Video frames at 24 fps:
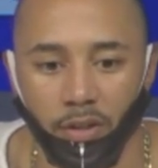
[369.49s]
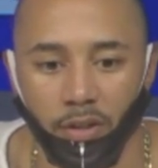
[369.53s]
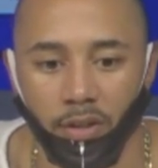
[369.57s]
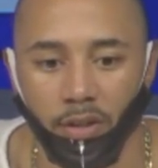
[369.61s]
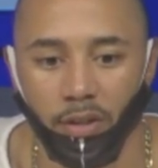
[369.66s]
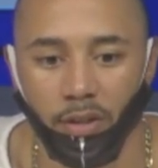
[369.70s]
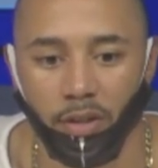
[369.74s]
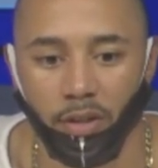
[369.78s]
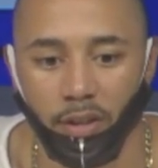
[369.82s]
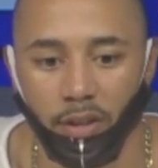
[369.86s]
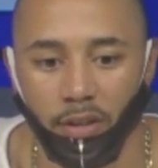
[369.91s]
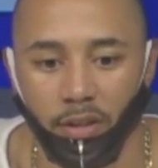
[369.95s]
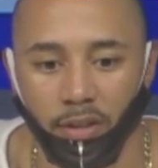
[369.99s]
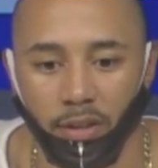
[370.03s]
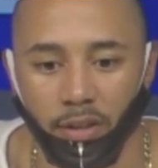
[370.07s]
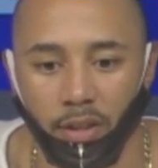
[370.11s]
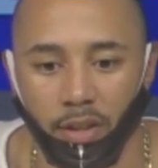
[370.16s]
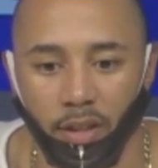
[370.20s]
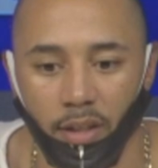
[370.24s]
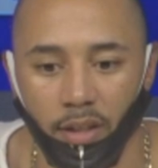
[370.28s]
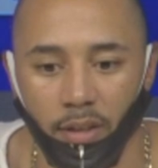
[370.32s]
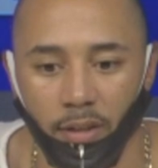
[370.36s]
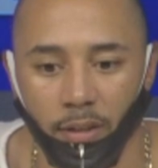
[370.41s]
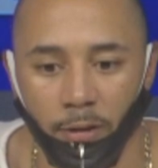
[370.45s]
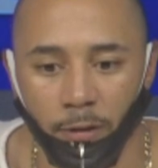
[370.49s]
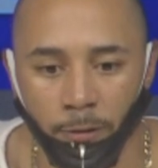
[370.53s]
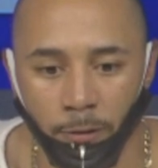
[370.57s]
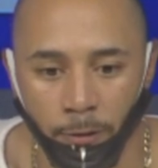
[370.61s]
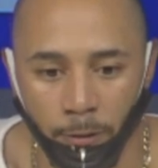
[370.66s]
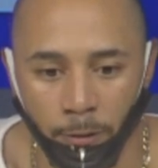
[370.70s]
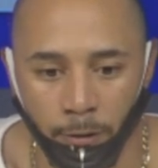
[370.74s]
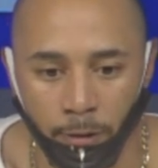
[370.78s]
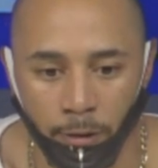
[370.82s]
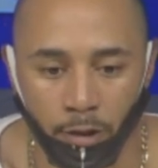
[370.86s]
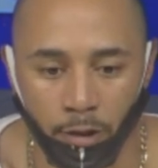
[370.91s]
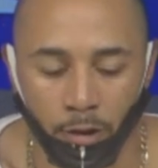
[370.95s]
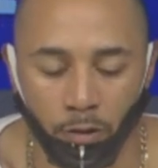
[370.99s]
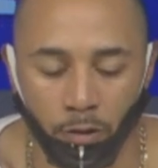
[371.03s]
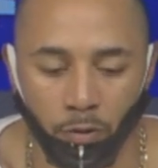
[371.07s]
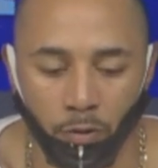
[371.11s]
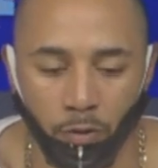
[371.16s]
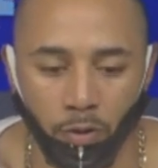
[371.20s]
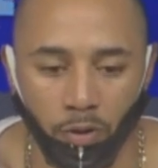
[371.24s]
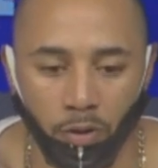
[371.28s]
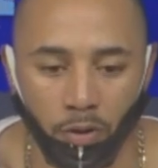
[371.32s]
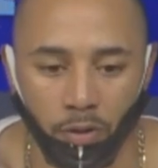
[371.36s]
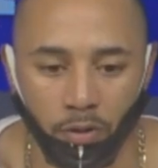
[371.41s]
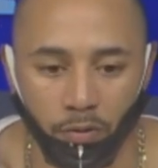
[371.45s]
Kneeling is
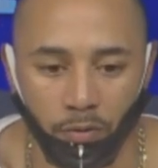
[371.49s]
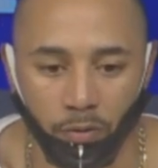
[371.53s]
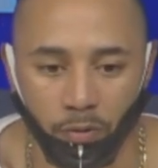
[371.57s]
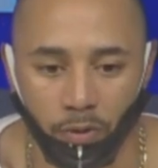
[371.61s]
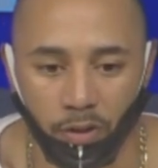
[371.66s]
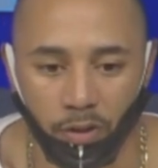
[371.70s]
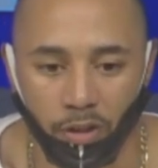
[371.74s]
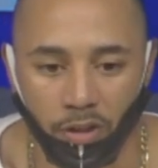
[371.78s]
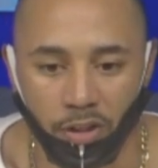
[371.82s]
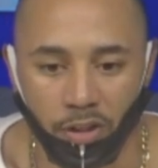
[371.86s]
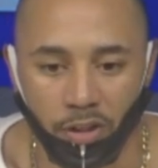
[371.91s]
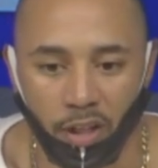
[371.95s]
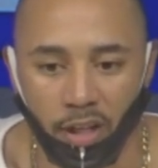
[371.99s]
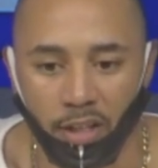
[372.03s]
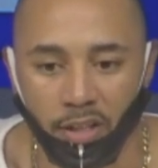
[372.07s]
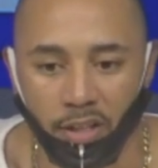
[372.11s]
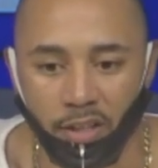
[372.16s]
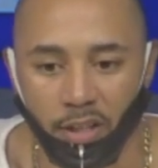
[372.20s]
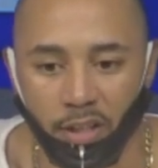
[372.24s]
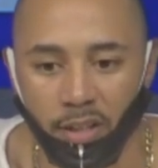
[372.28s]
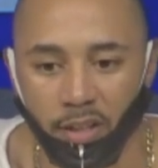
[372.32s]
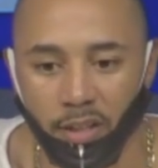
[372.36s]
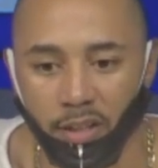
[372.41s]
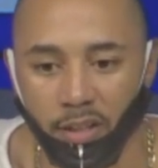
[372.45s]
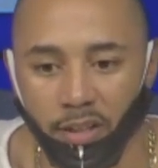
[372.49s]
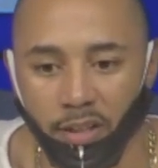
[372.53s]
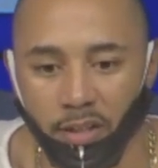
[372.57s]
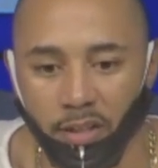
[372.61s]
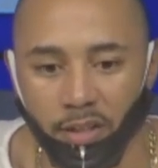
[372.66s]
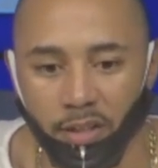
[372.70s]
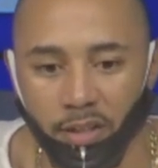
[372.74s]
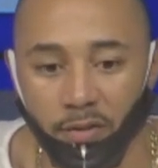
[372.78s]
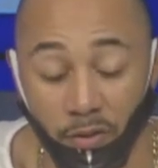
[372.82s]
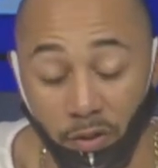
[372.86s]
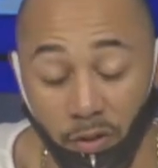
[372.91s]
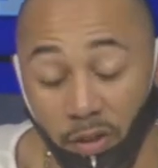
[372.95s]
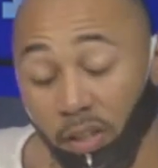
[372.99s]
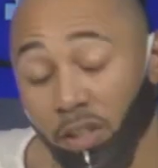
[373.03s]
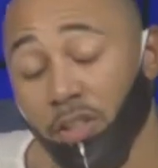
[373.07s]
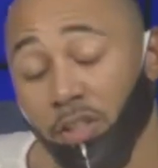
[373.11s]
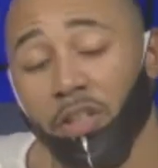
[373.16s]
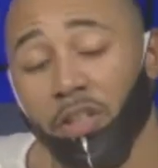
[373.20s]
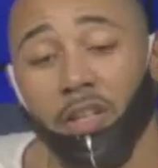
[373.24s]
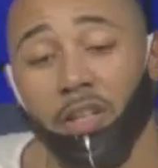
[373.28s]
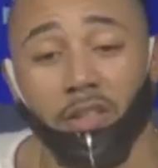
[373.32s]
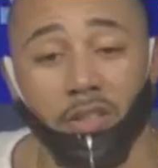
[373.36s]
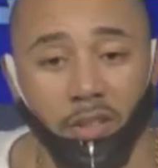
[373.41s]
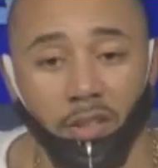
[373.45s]
for the change that needs, for the
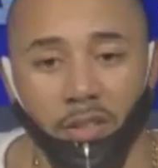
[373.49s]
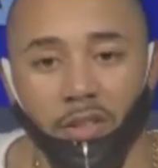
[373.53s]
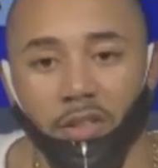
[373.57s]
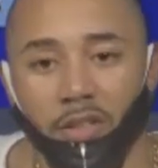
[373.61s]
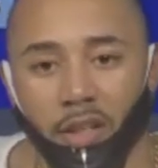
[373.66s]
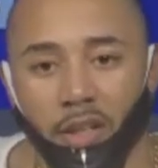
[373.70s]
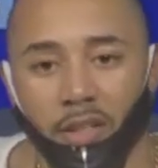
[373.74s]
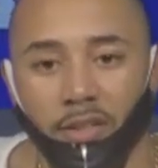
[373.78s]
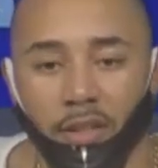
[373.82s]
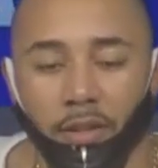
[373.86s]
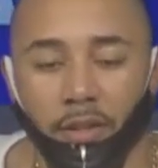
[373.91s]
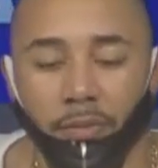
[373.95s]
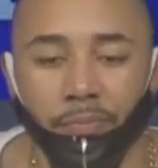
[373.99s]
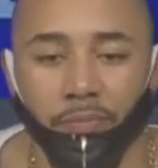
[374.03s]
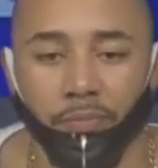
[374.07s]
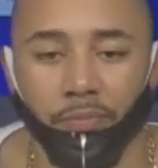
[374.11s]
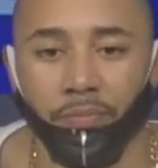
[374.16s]
injustice, should I say.